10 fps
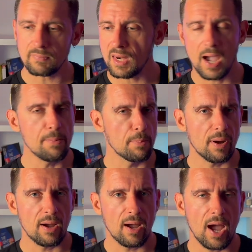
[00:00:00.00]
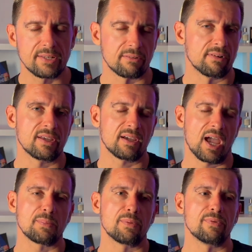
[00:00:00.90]
I'm utterly
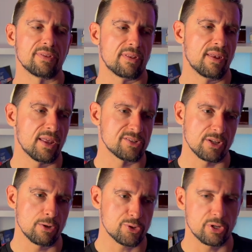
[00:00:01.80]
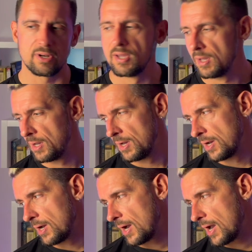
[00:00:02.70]
happy with that solution,
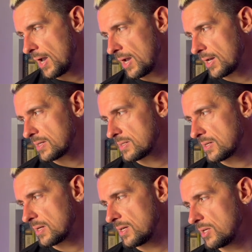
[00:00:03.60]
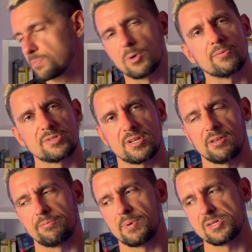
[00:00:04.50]
and it proved
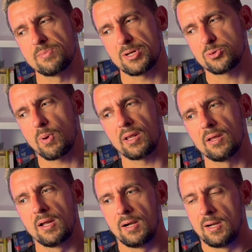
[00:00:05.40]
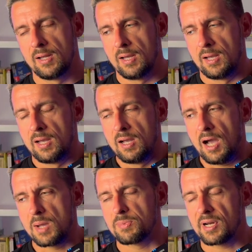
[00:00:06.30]
itself pretty much well.
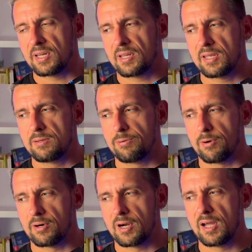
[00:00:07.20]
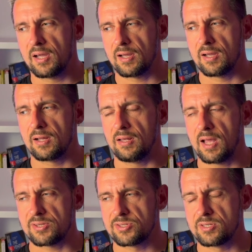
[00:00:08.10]
I'm running it for
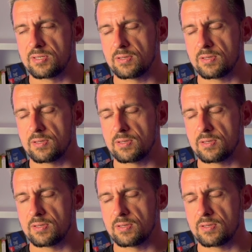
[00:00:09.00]
last